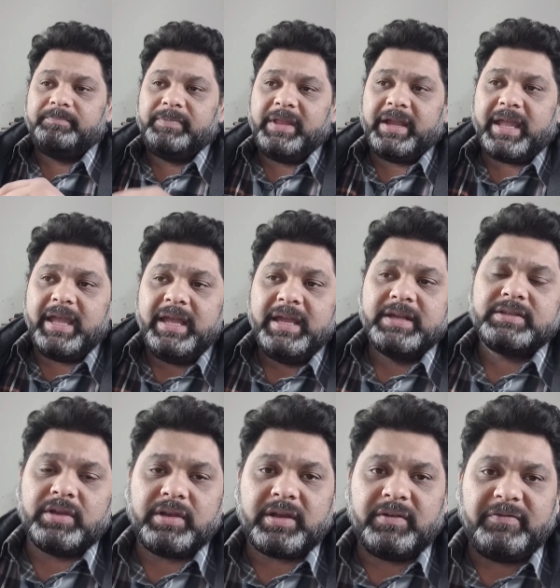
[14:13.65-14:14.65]
Okay, so
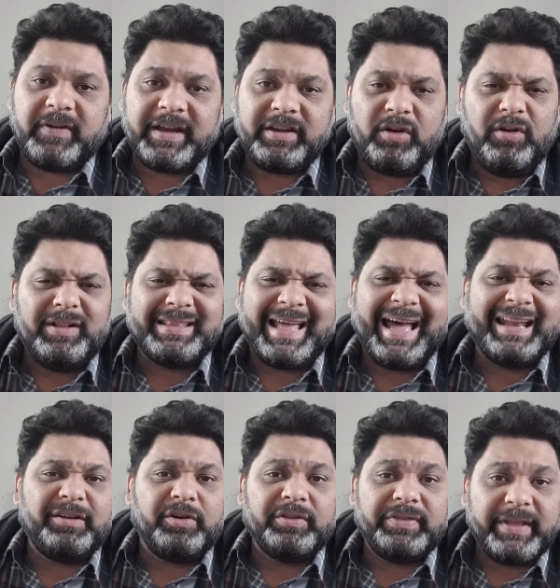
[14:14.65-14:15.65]
you can find all that
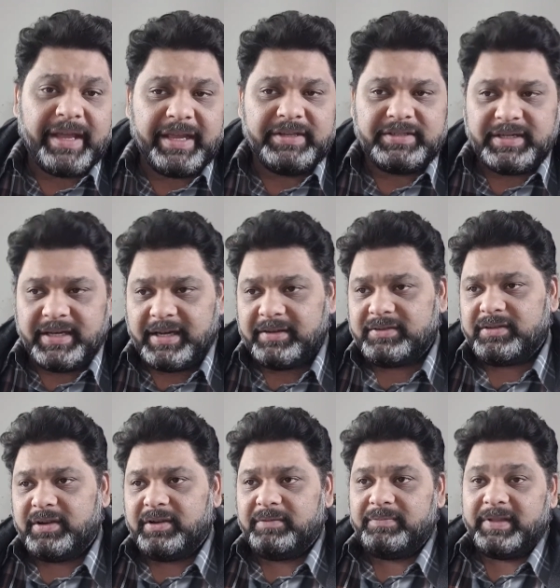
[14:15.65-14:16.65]
on the internet.
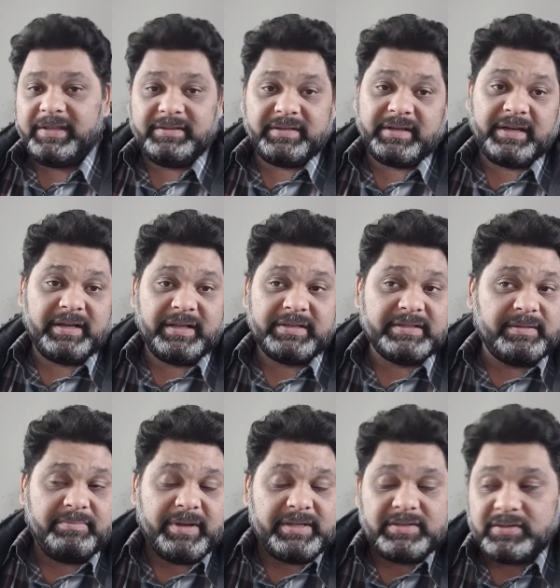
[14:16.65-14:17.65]
So internet is the
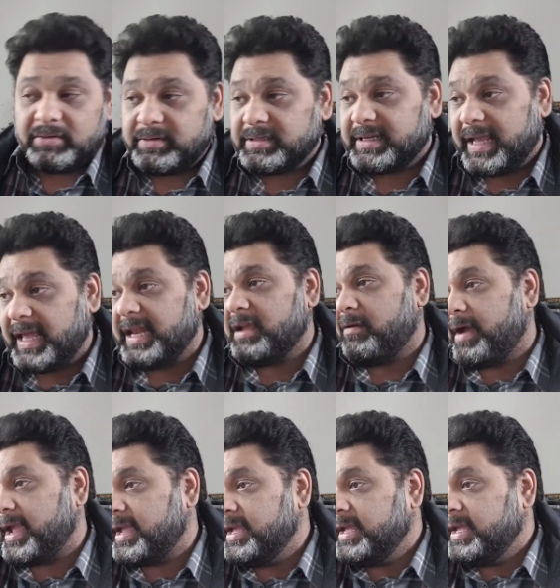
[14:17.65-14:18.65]
best source anyway.